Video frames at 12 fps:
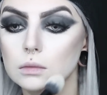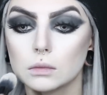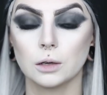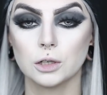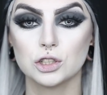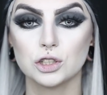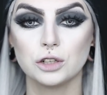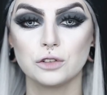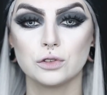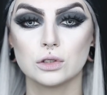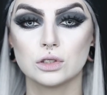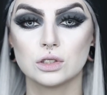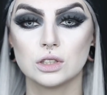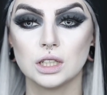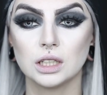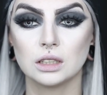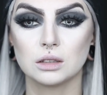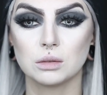I'm not sure if you're
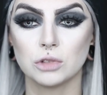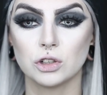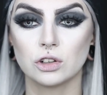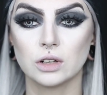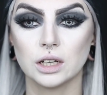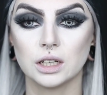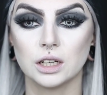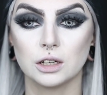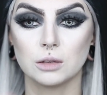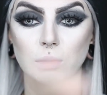seeing the mirror right here,